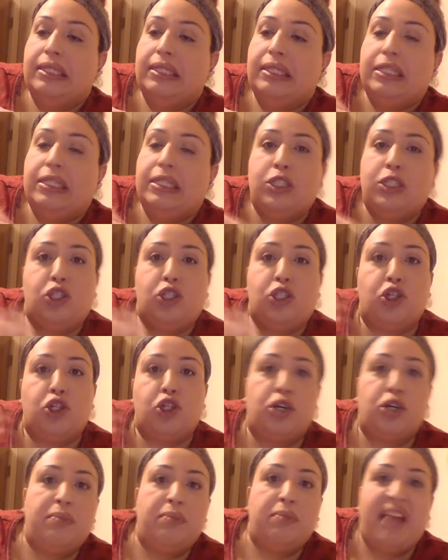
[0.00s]

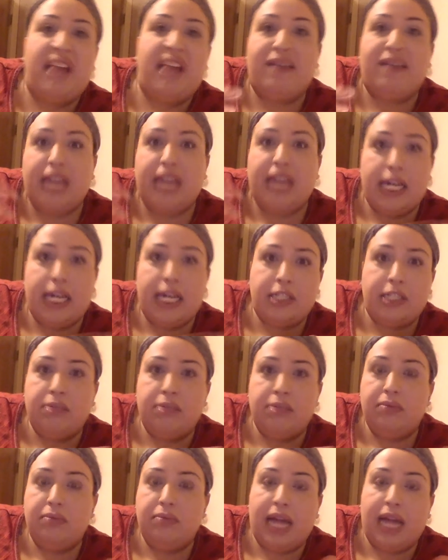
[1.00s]
circumnavigate
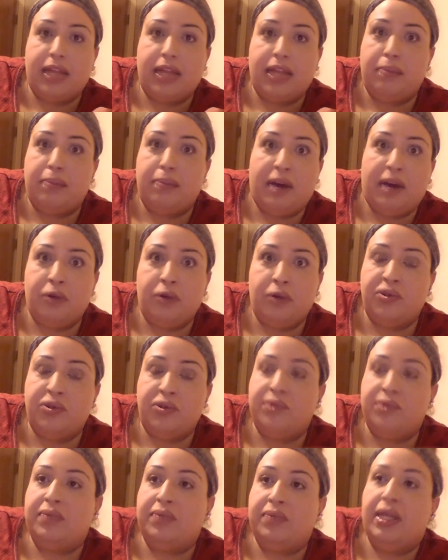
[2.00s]
like the puddles,
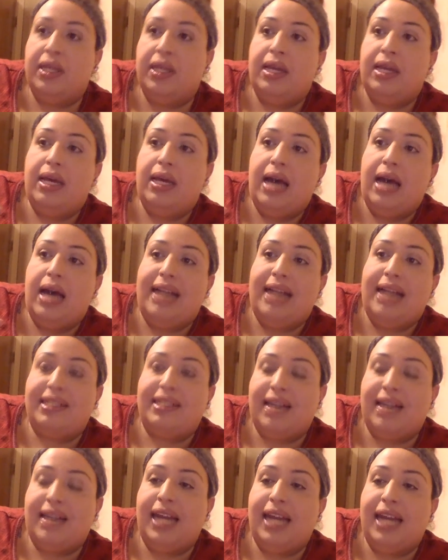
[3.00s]
I
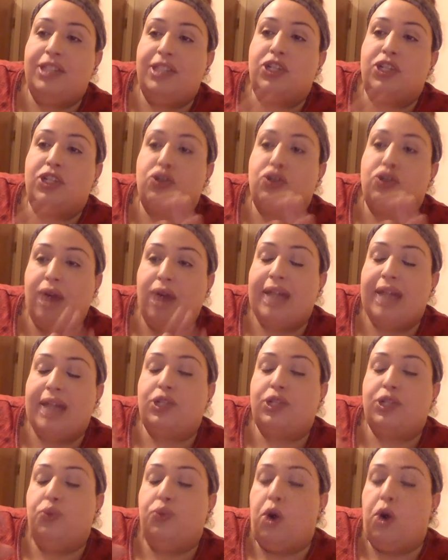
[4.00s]
decided to try
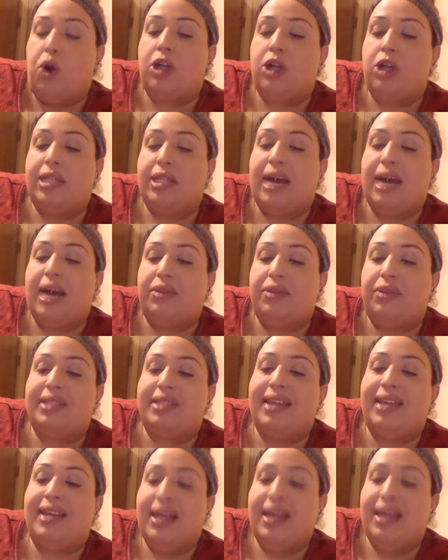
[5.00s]
to walk down this
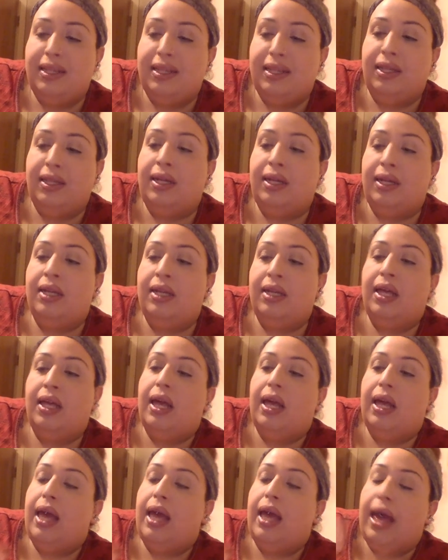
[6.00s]
hill
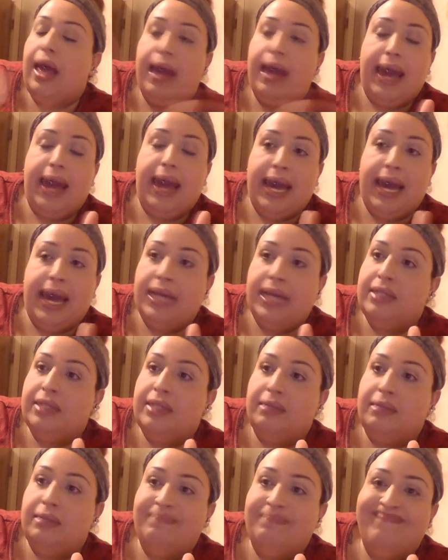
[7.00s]

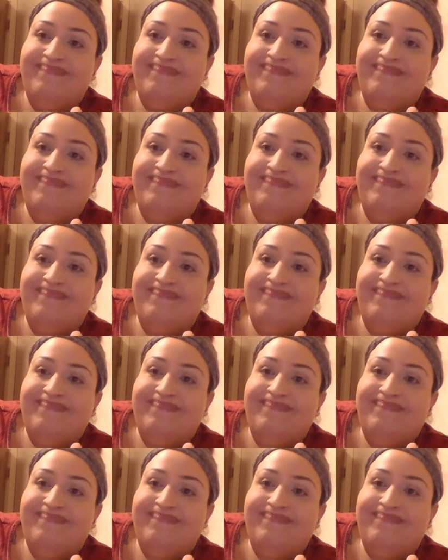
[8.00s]
and